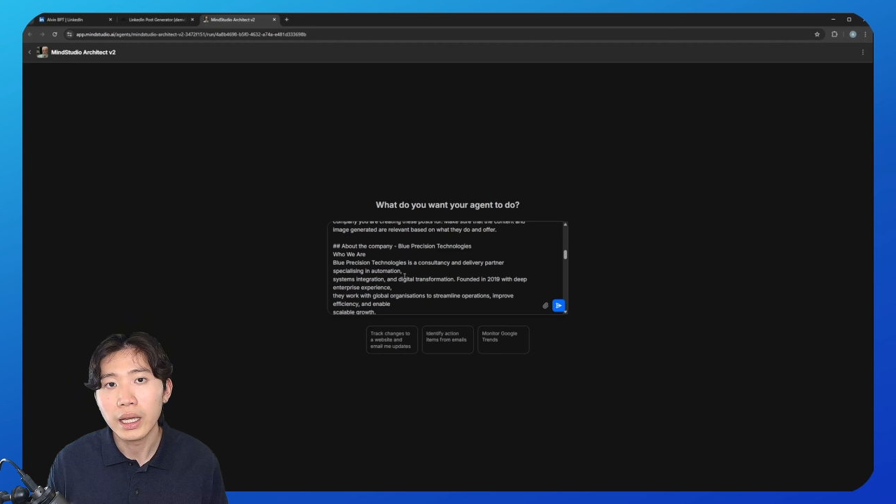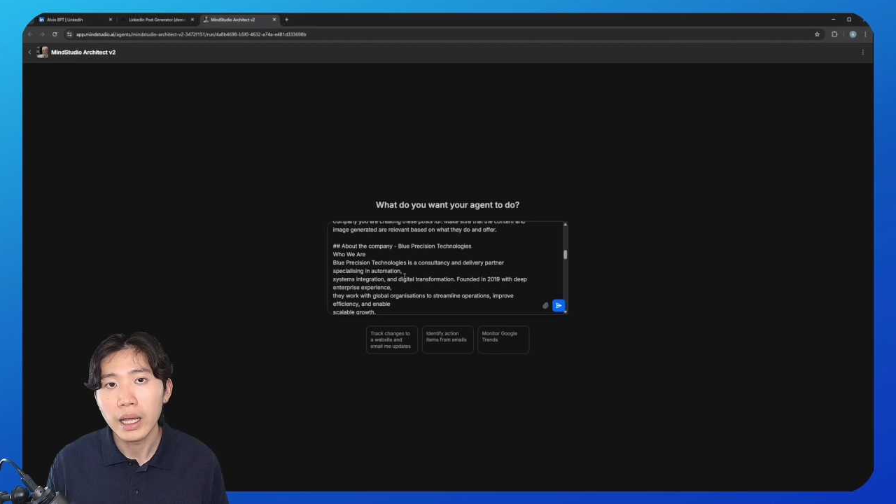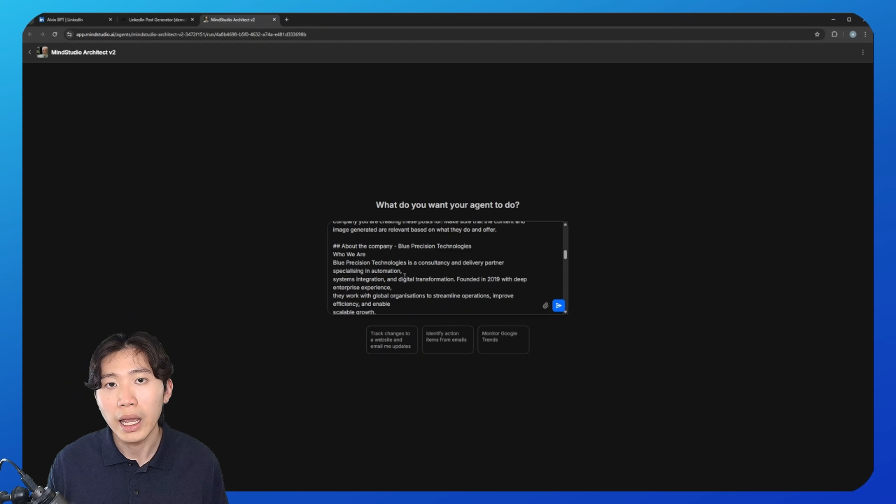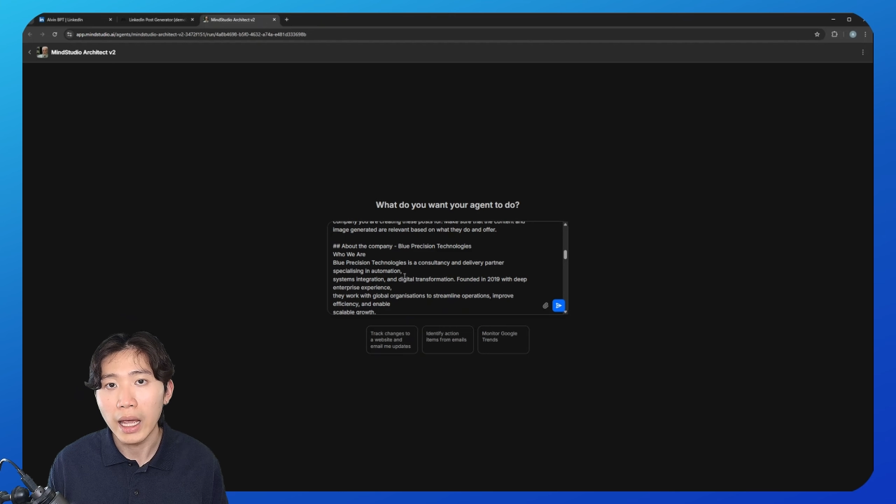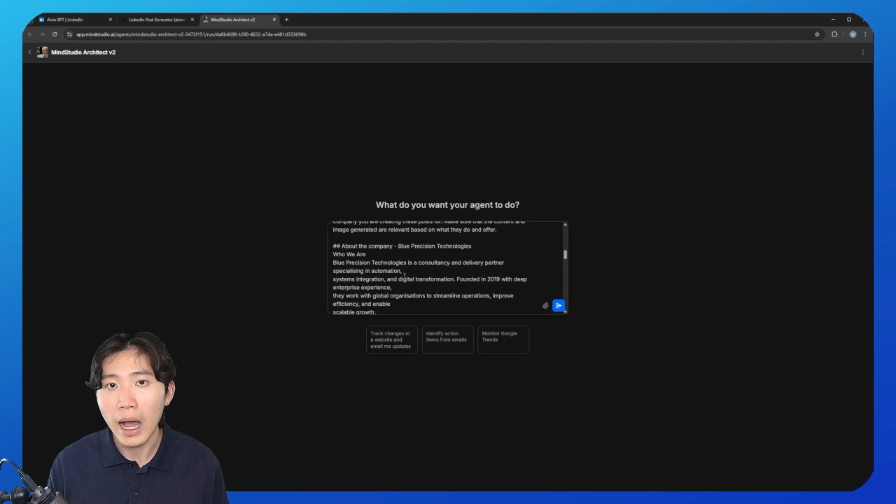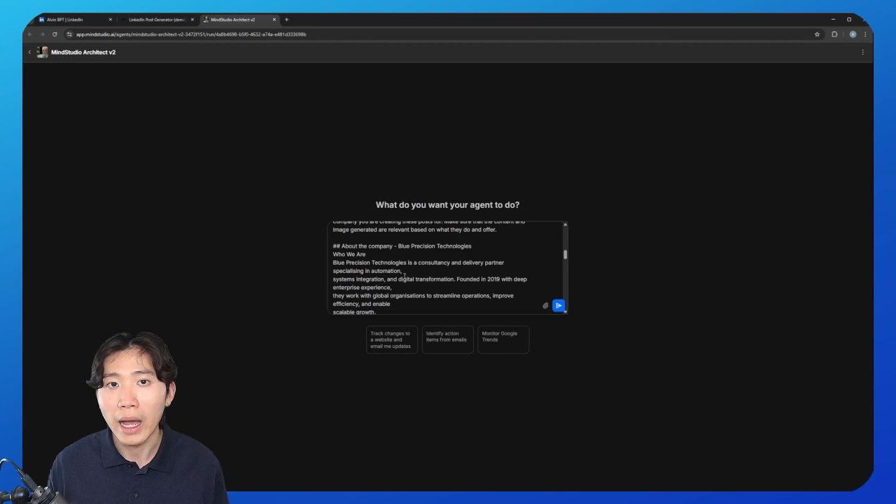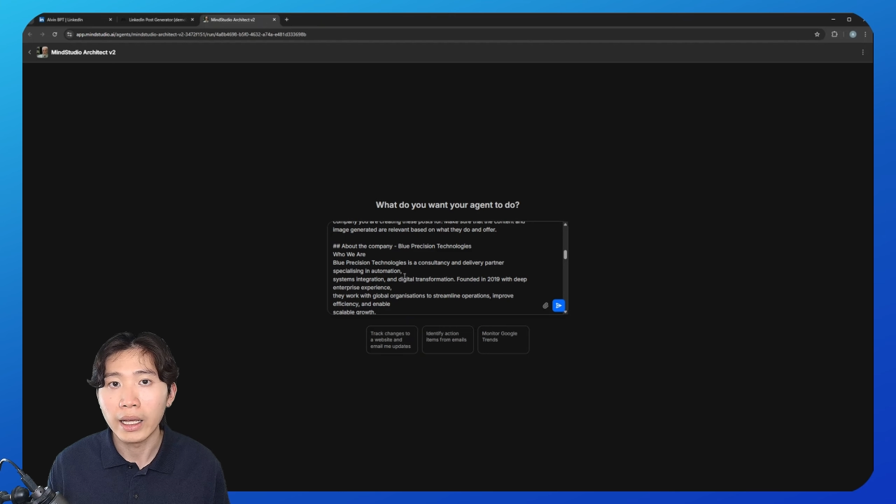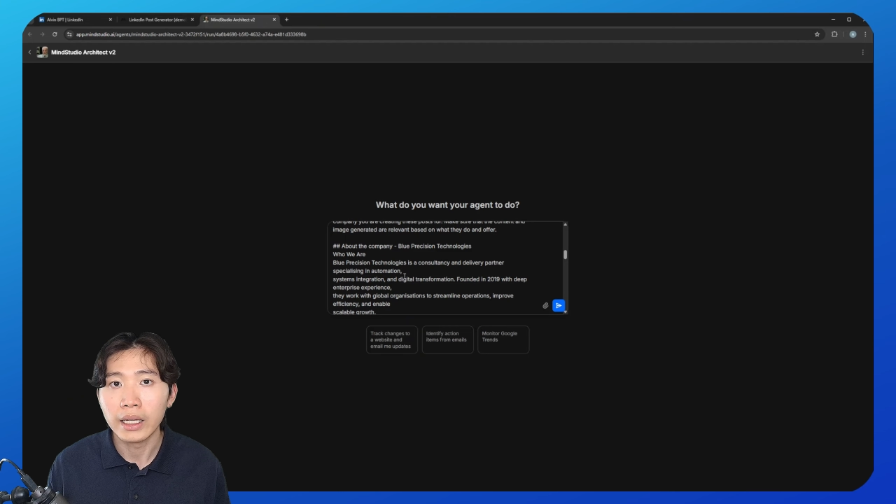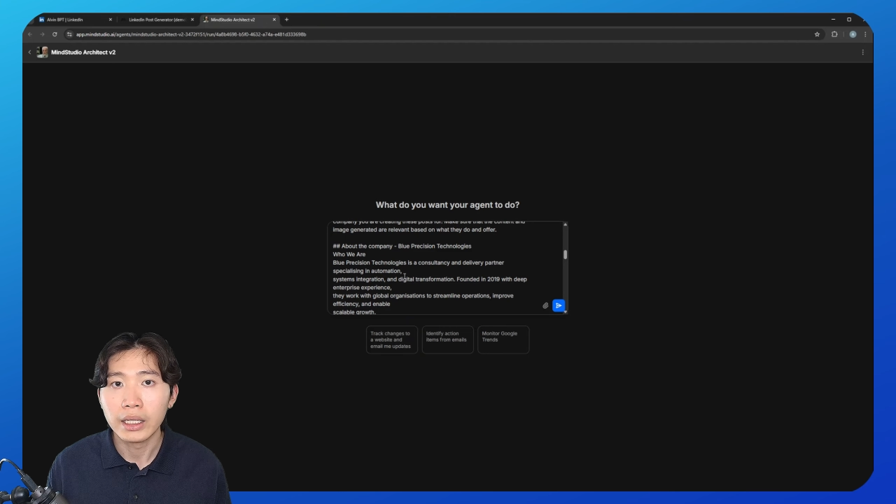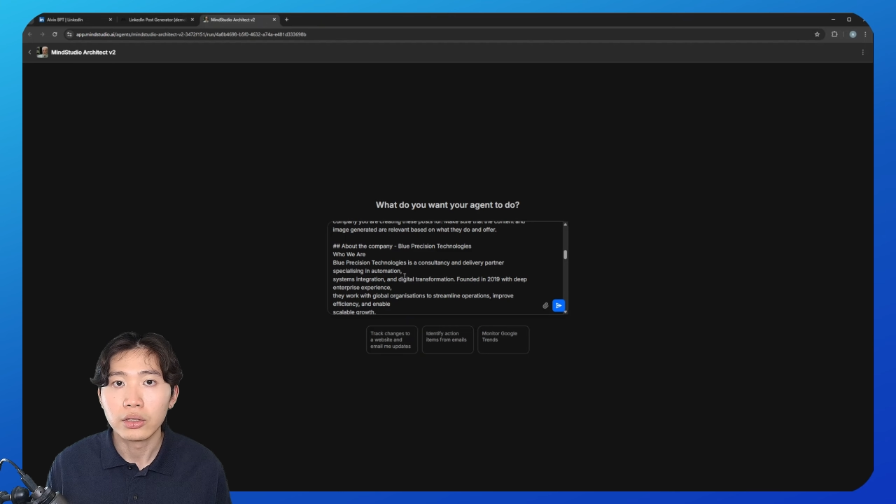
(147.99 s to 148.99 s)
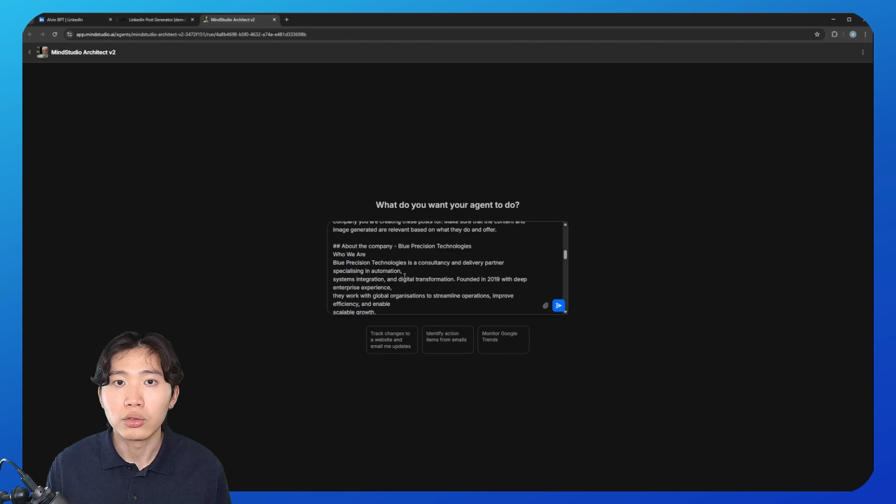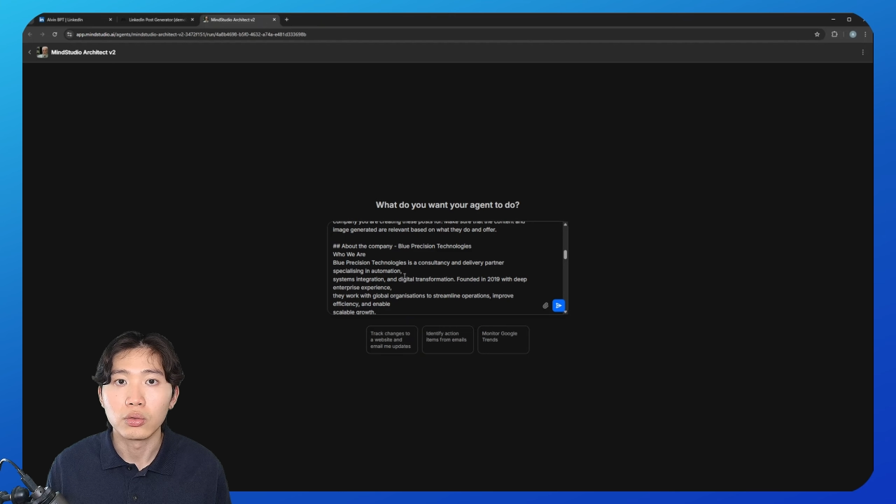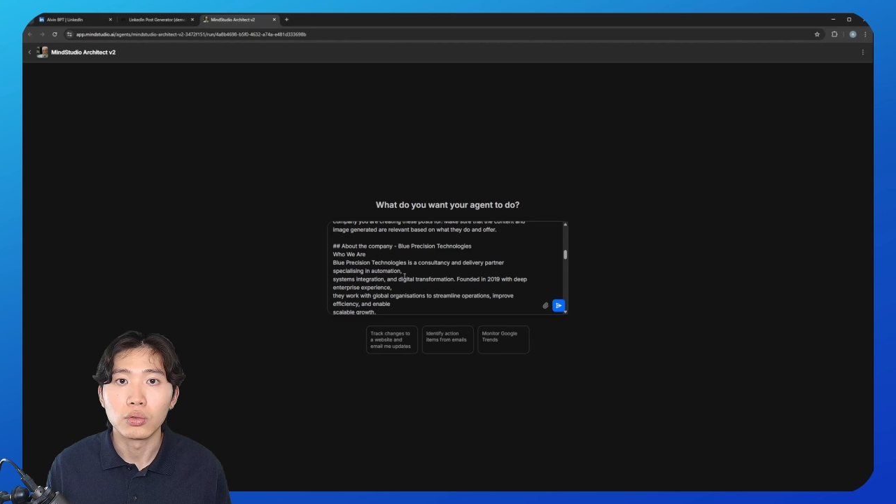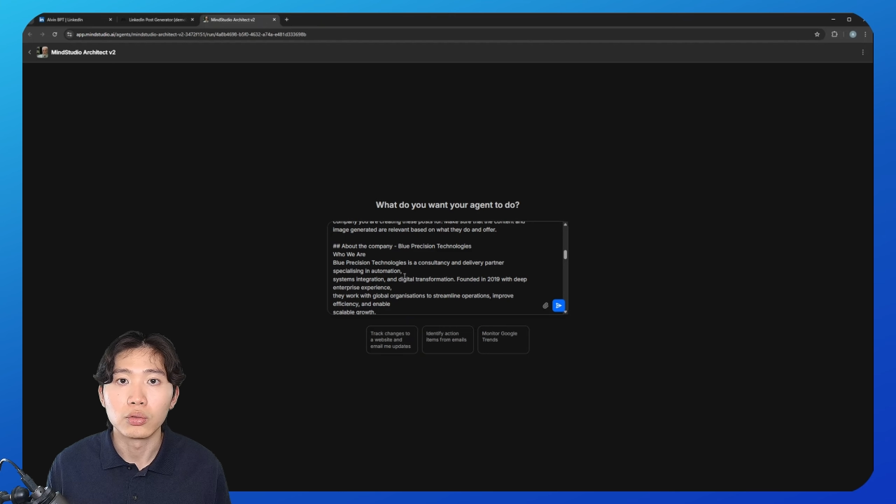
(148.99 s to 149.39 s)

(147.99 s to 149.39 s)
AI to